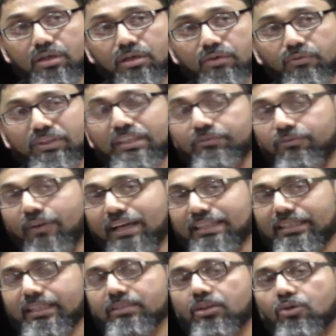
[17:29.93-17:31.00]
you can find
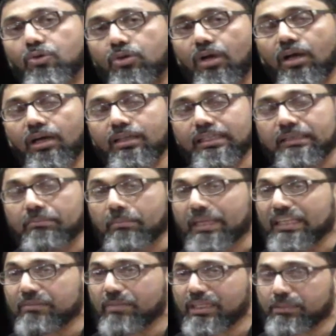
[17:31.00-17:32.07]
in the Quran in
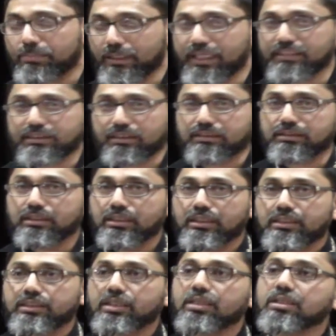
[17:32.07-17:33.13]
many, many places
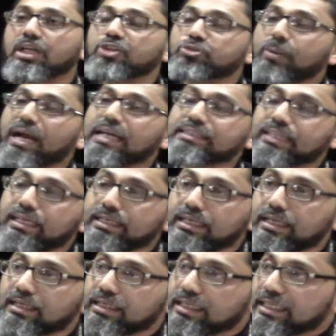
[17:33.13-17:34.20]
that Allah subhanahu wa
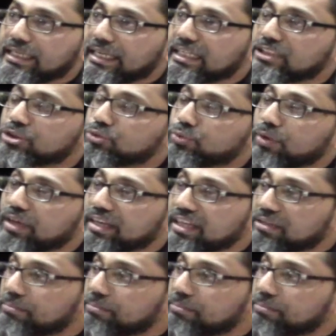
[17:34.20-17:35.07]
ta'ala is swearing